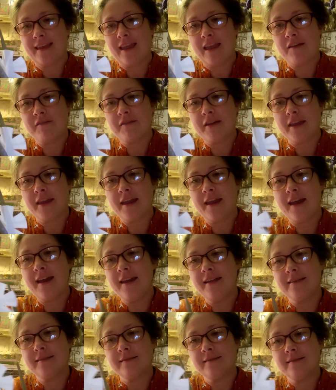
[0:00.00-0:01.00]
if I cut
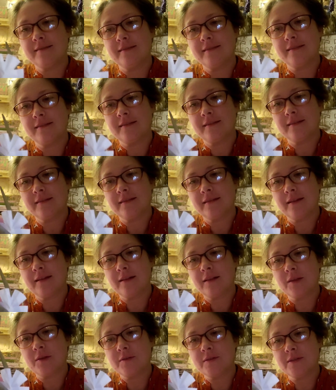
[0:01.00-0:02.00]

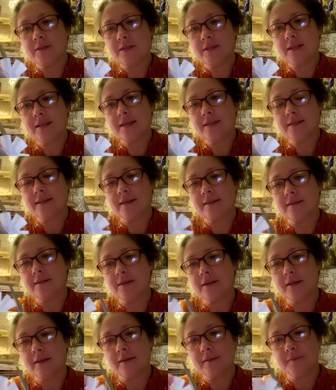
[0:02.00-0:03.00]
closer to the
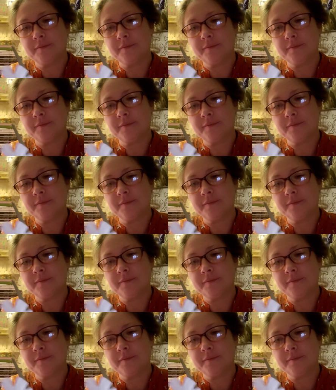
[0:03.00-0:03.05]
center,